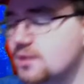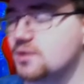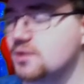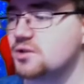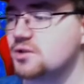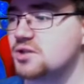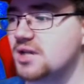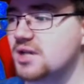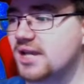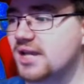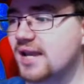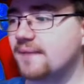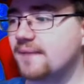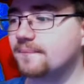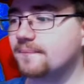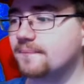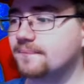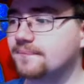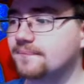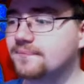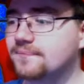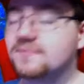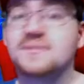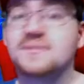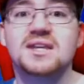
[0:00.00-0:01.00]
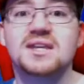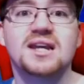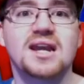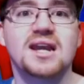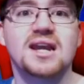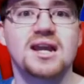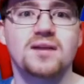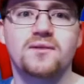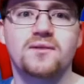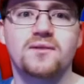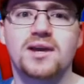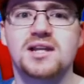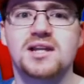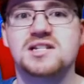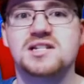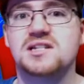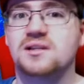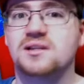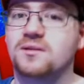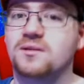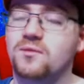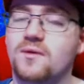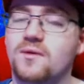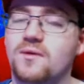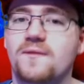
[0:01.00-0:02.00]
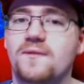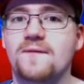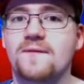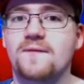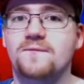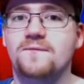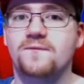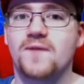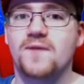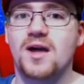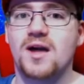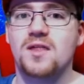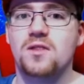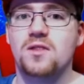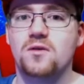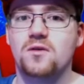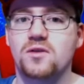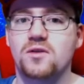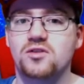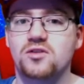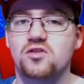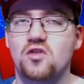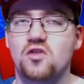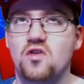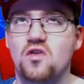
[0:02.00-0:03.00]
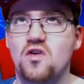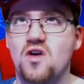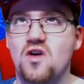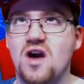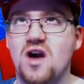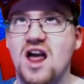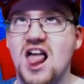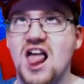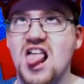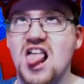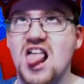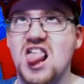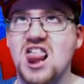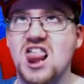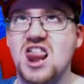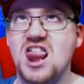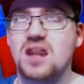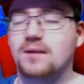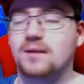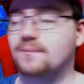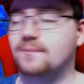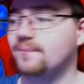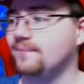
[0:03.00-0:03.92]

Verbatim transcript: so yeah. Anyways, without further ado...